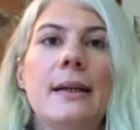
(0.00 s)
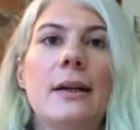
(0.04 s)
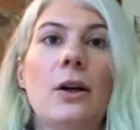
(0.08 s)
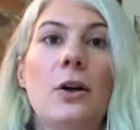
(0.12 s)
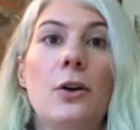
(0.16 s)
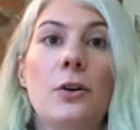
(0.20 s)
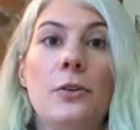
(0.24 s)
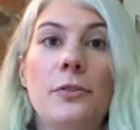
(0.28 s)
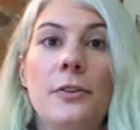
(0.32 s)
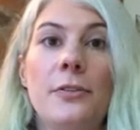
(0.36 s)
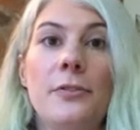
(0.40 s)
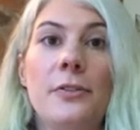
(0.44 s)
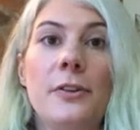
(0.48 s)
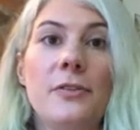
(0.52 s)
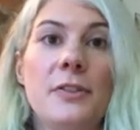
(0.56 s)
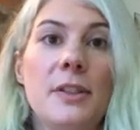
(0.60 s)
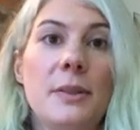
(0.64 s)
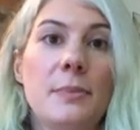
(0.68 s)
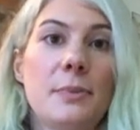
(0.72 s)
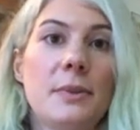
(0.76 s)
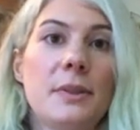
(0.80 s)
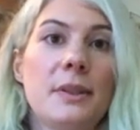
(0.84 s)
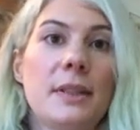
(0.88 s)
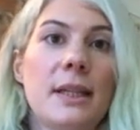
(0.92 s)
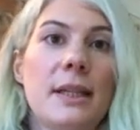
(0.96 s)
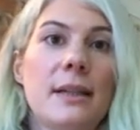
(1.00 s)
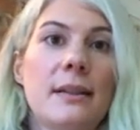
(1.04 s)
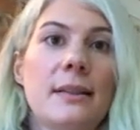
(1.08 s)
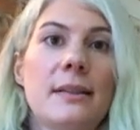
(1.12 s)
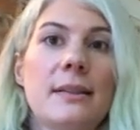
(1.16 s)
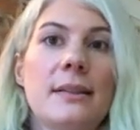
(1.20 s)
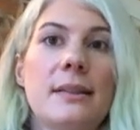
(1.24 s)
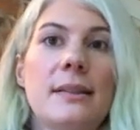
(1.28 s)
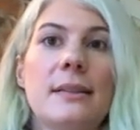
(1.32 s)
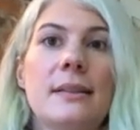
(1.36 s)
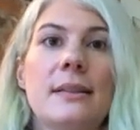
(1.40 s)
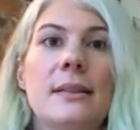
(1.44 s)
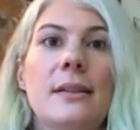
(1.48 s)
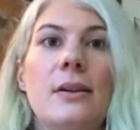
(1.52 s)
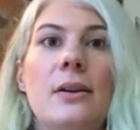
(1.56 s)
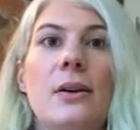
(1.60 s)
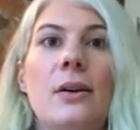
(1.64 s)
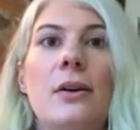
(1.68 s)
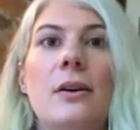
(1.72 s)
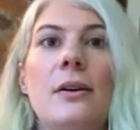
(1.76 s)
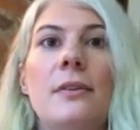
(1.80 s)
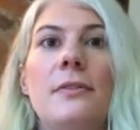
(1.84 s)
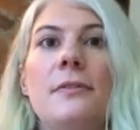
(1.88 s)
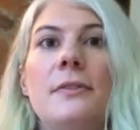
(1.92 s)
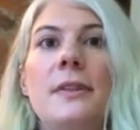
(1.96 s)
Over 50%
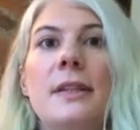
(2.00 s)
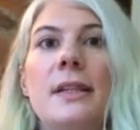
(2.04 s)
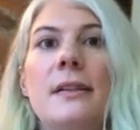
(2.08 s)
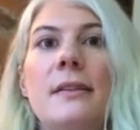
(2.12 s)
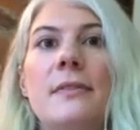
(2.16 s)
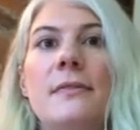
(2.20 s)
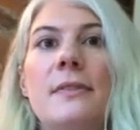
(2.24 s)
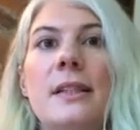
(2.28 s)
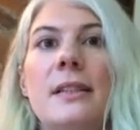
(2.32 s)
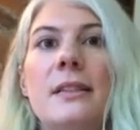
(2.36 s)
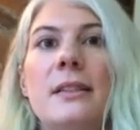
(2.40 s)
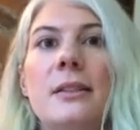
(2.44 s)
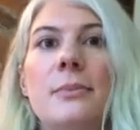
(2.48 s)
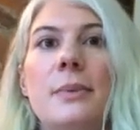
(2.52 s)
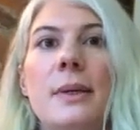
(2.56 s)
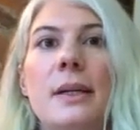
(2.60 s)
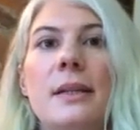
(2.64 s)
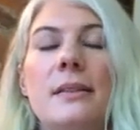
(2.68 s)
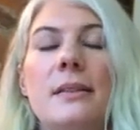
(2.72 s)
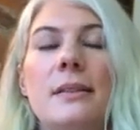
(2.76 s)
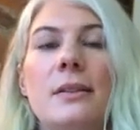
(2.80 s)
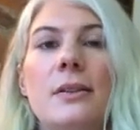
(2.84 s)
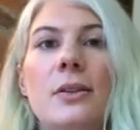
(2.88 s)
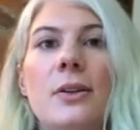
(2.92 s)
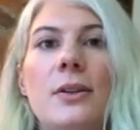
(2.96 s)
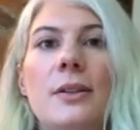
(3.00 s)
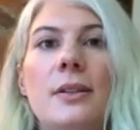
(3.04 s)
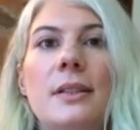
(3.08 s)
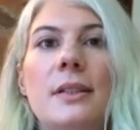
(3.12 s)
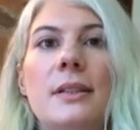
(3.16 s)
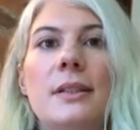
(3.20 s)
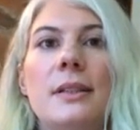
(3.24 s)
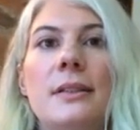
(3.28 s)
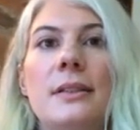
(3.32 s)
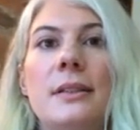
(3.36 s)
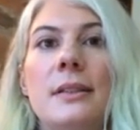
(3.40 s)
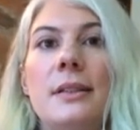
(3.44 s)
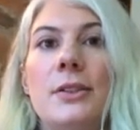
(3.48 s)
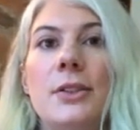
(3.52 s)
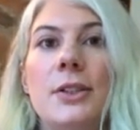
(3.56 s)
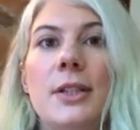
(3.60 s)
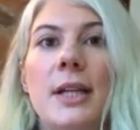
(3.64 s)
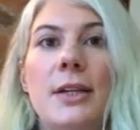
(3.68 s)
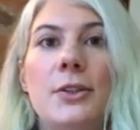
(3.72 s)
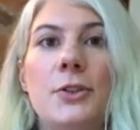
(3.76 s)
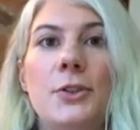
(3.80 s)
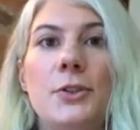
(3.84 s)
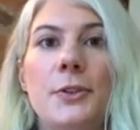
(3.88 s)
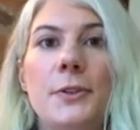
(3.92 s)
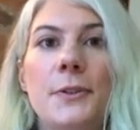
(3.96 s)
of the investor base in London is
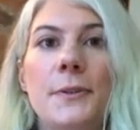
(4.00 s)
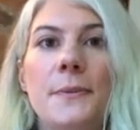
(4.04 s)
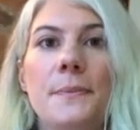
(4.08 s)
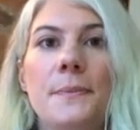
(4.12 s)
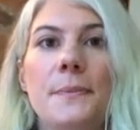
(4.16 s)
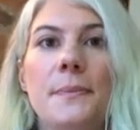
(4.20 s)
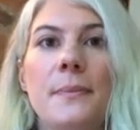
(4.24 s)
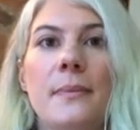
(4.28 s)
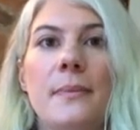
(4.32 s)
international.